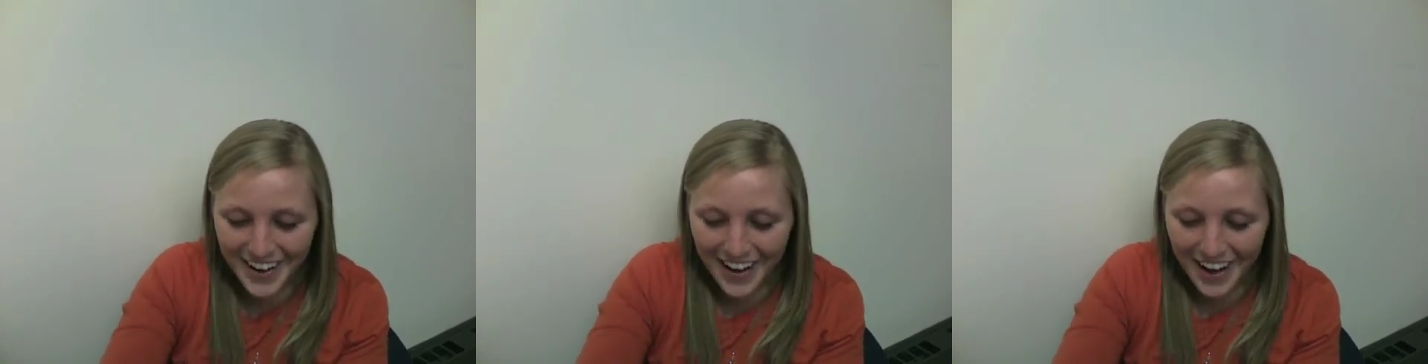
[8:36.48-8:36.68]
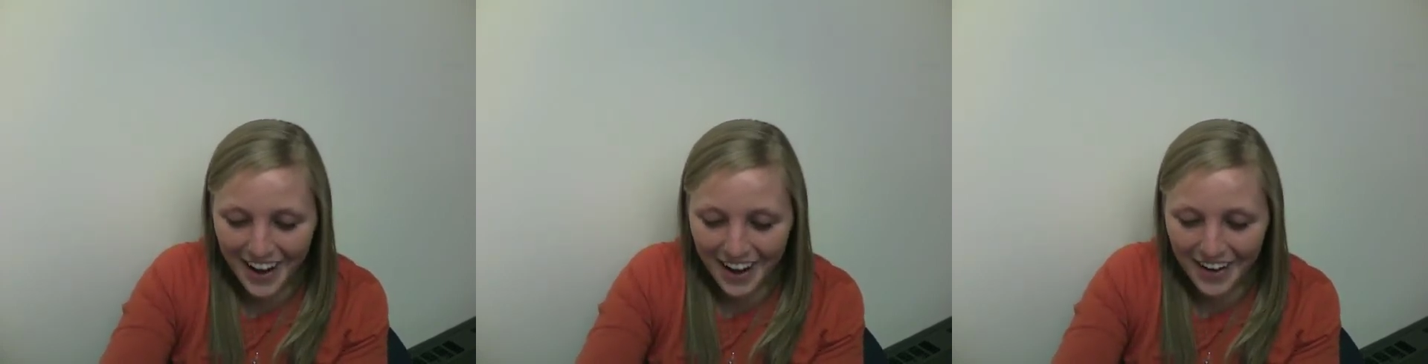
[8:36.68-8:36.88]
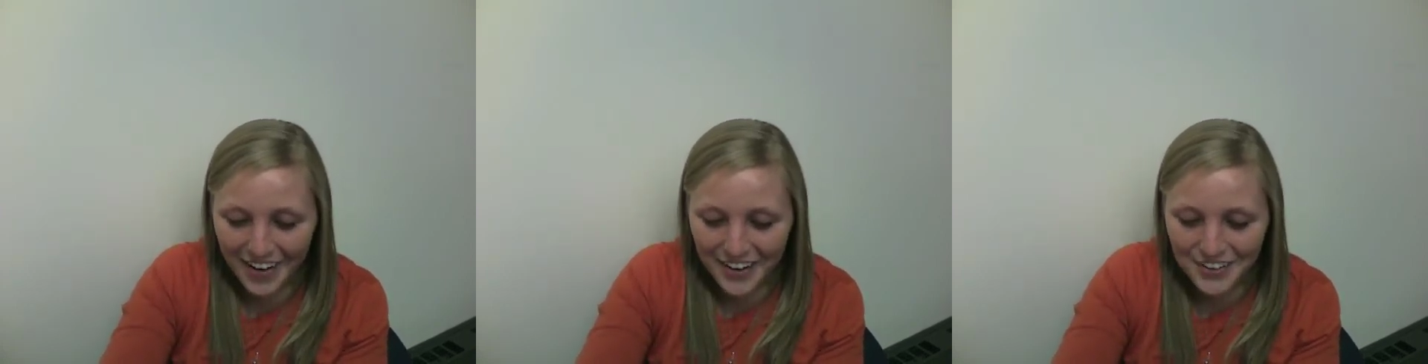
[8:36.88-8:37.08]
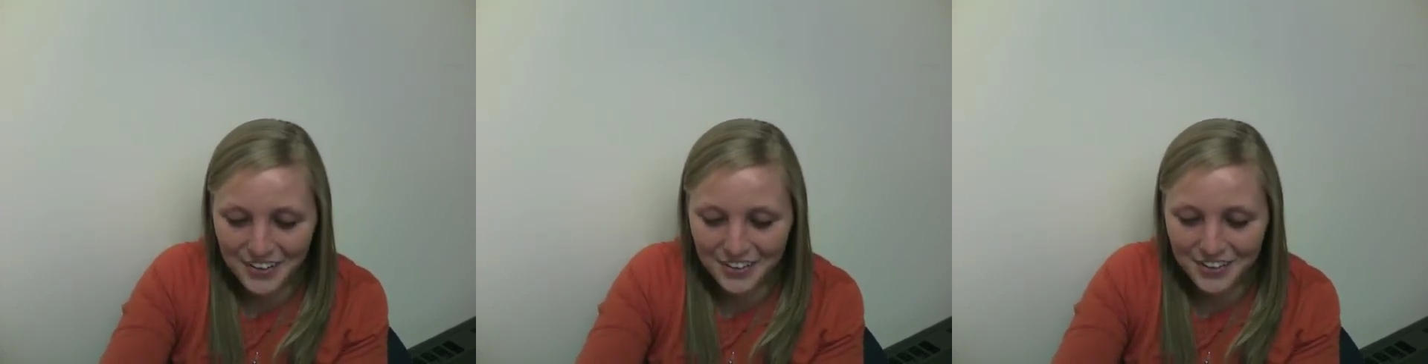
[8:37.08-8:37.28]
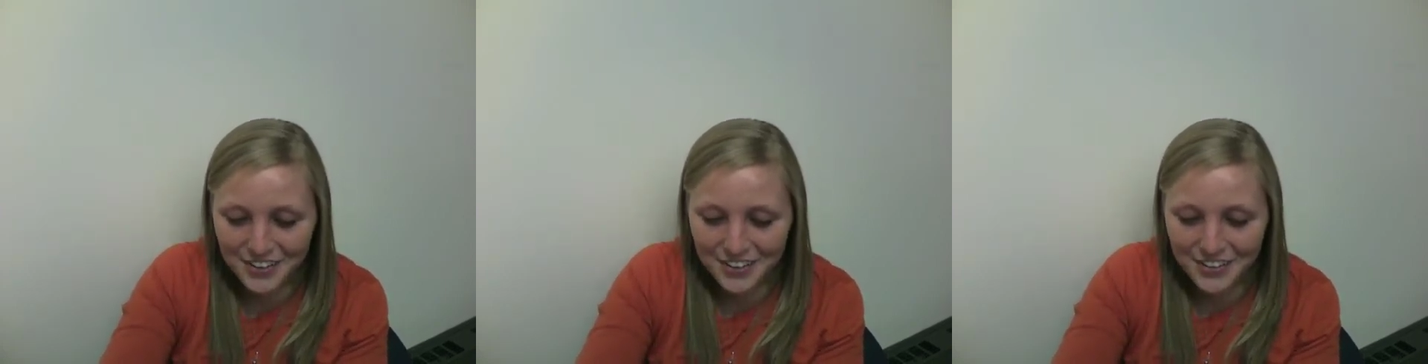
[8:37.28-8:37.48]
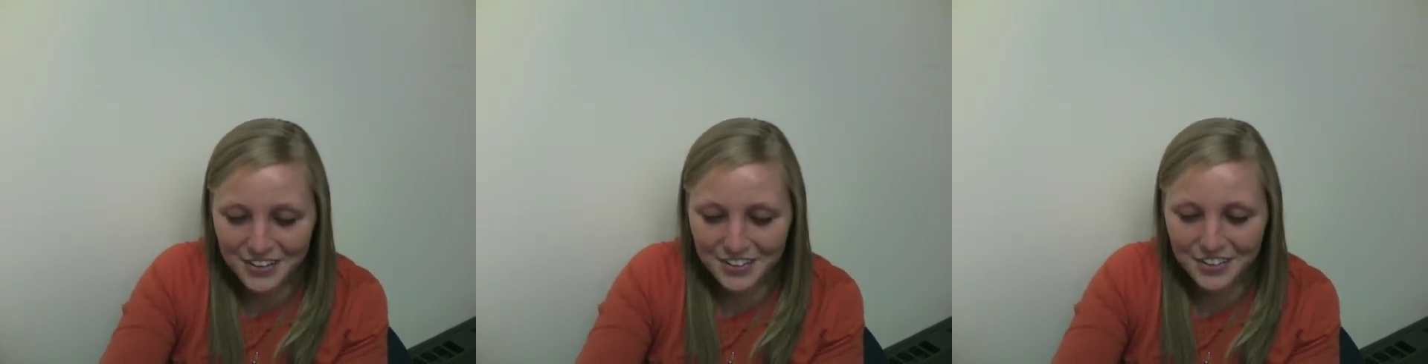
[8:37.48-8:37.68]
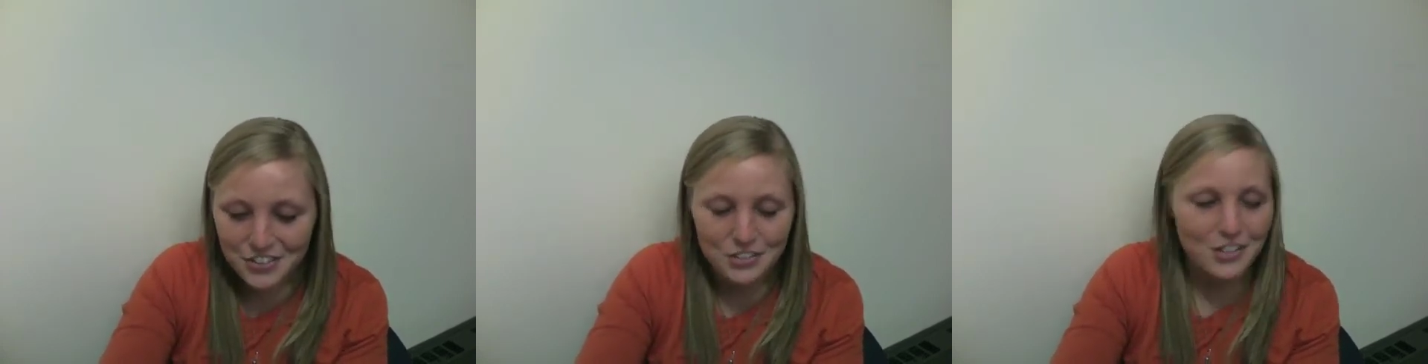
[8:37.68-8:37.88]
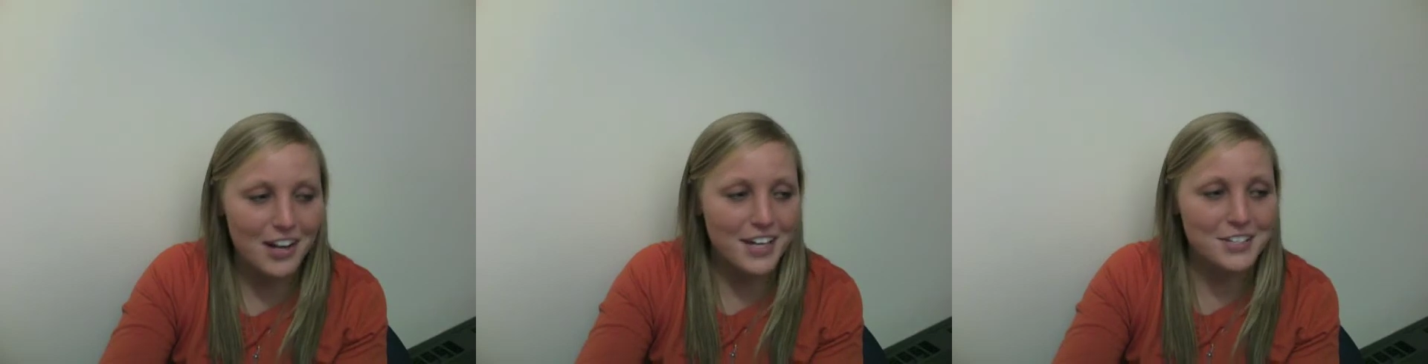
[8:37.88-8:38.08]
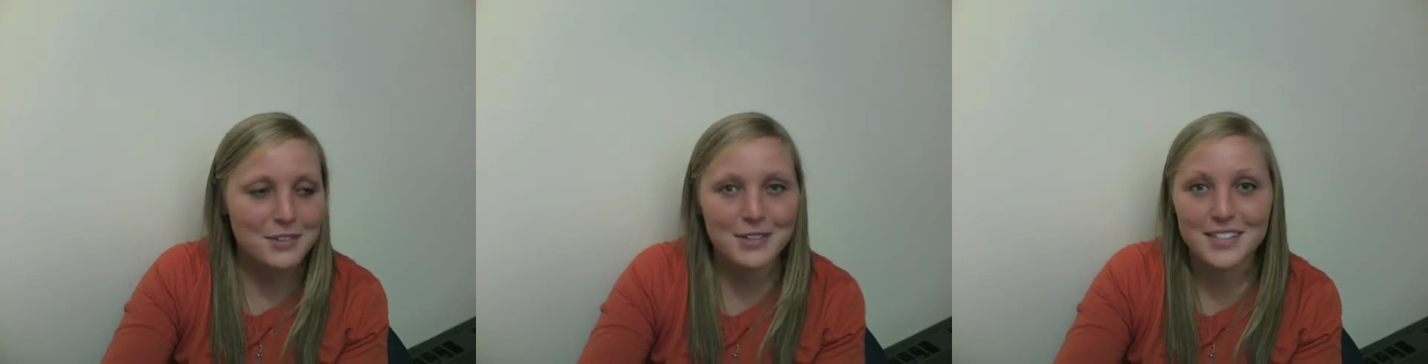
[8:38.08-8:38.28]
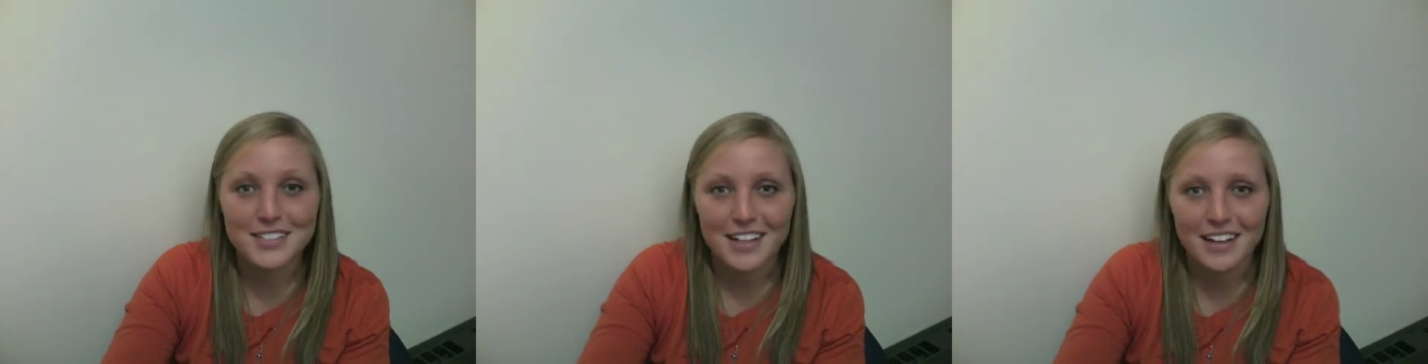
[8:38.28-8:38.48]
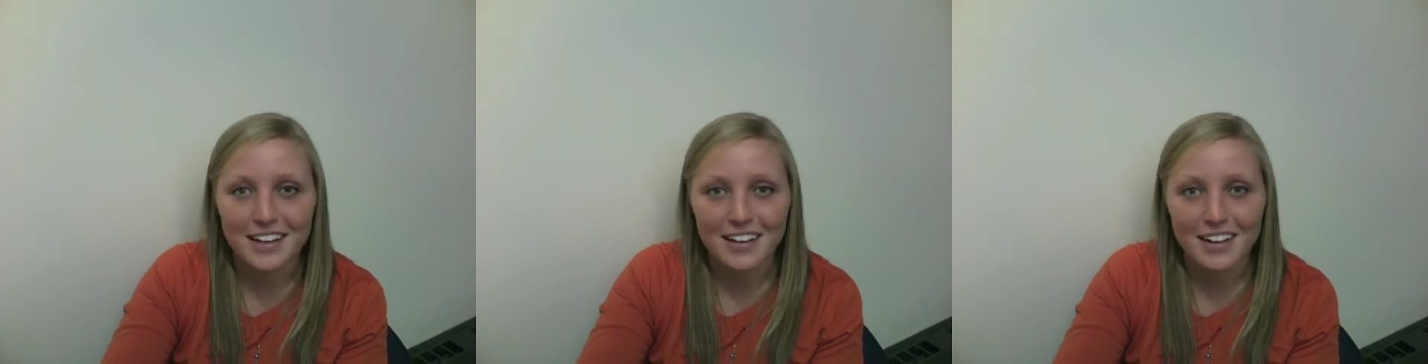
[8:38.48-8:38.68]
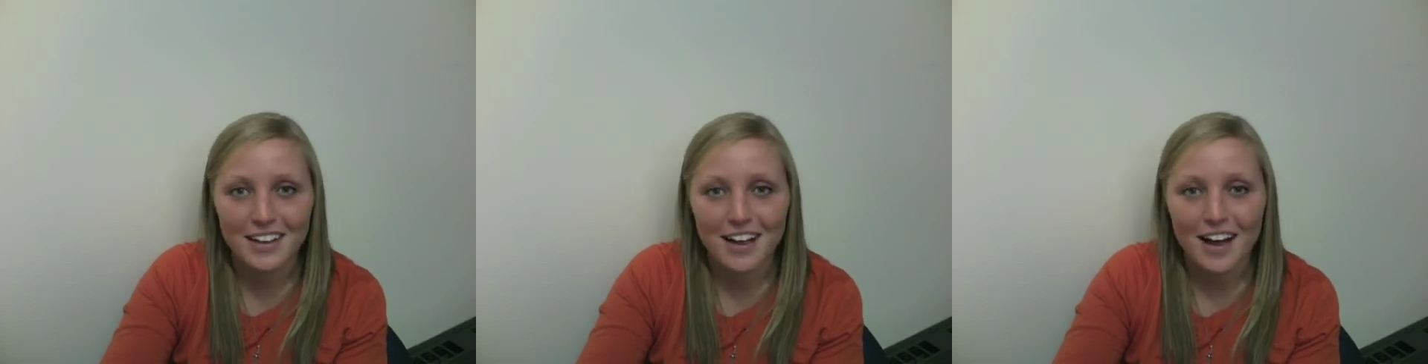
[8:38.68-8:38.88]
On July 22nd,